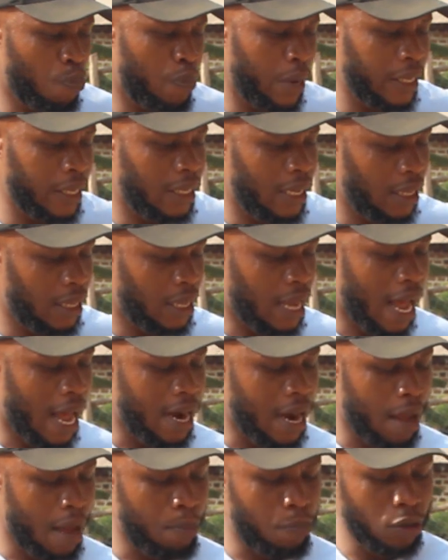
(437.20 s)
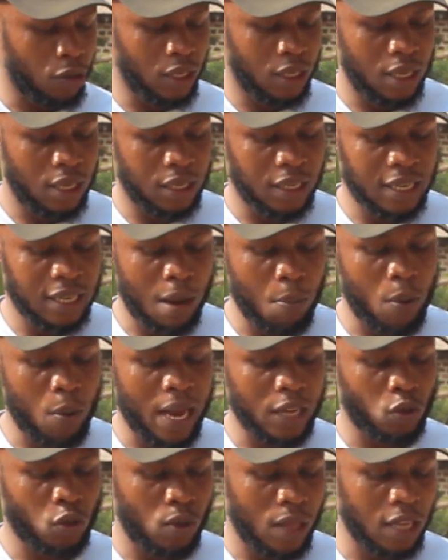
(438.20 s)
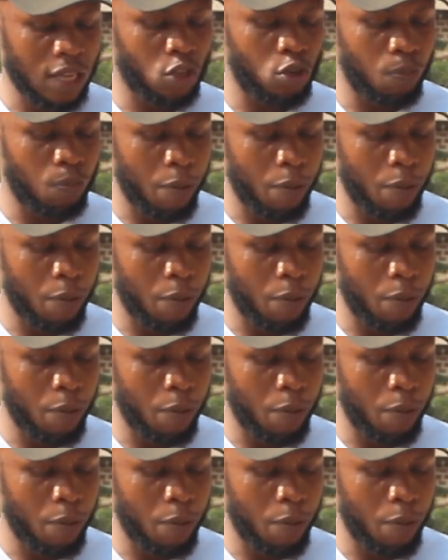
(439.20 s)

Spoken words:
print it and I post it somewhere so that you